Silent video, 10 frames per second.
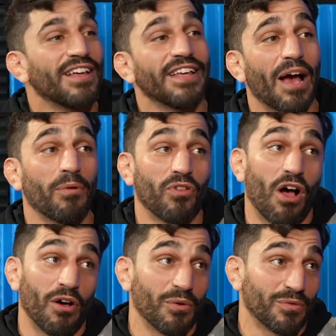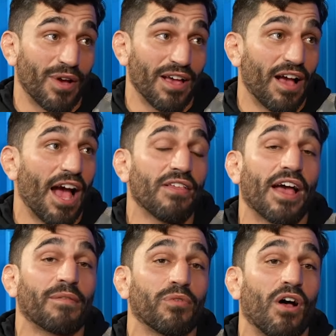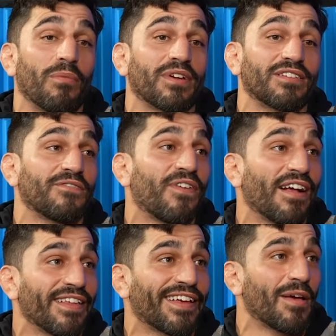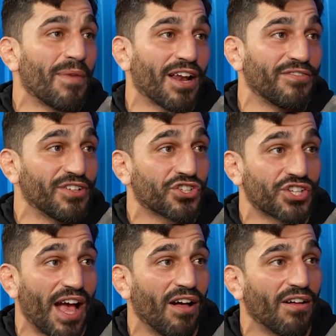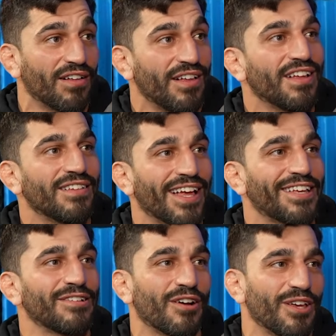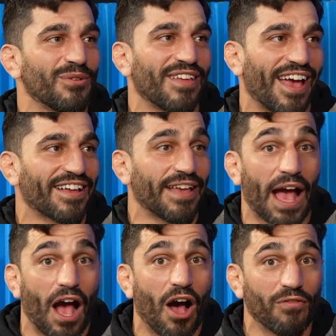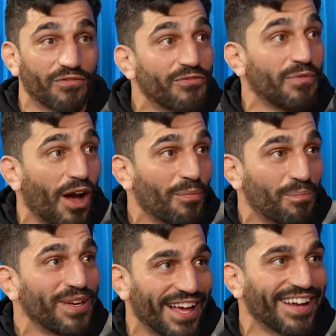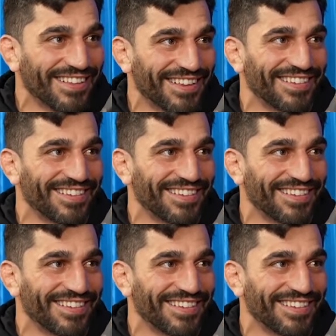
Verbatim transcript: Yeah, Bilal was way. I like Bilal because he finally came out of his shell. Yeah, like you know, he was like, yeah, I'll I'll beat any of these